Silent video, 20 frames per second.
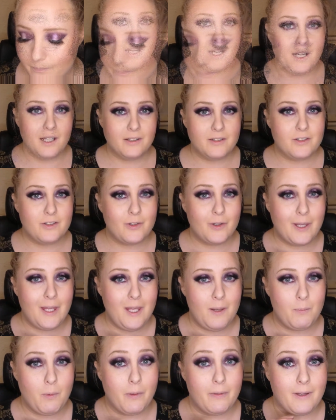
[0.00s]
And to
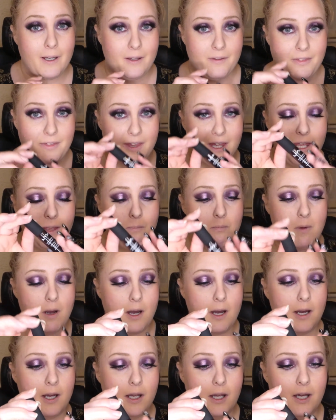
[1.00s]
keep on that theme,
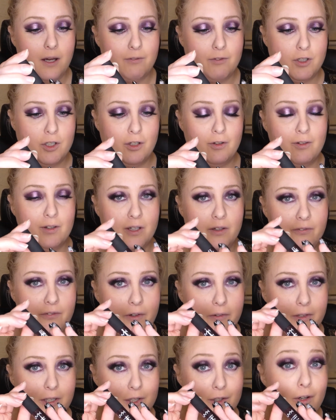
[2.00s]
I have chosen a
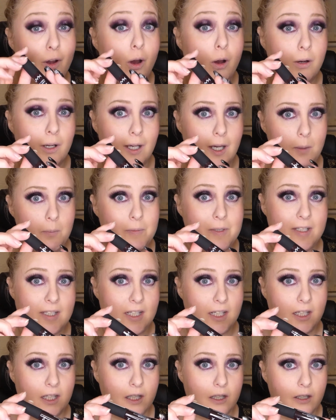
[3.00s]
very dark
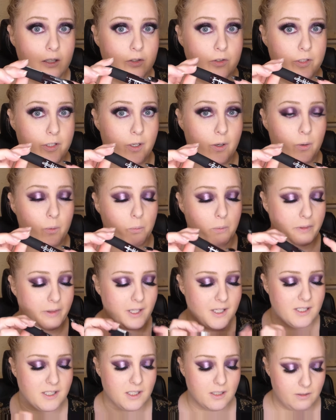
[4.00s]
lipstick to go with
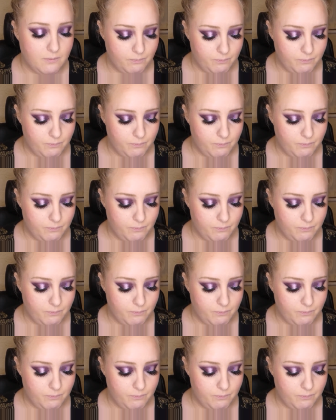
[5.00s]
this.